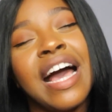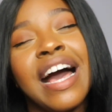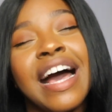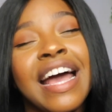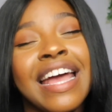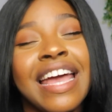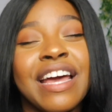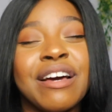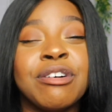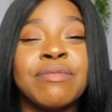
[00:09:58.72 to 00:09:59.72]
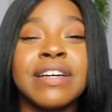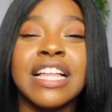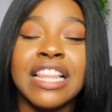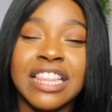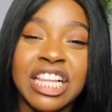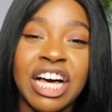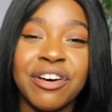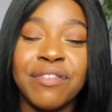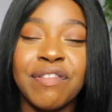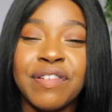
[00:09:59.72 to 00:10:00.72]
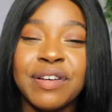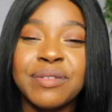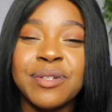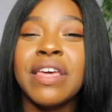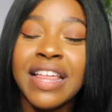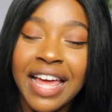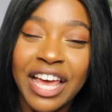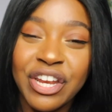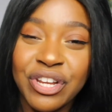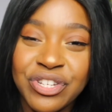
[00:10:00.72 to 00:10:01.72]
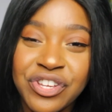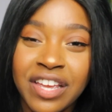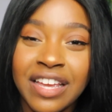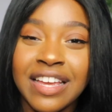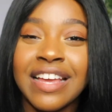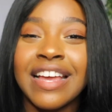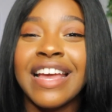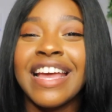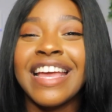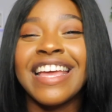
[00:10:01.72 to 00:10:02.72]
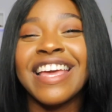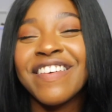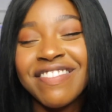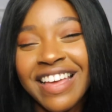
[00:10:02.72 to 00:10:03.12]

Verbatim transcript: I am love. Be that energy, give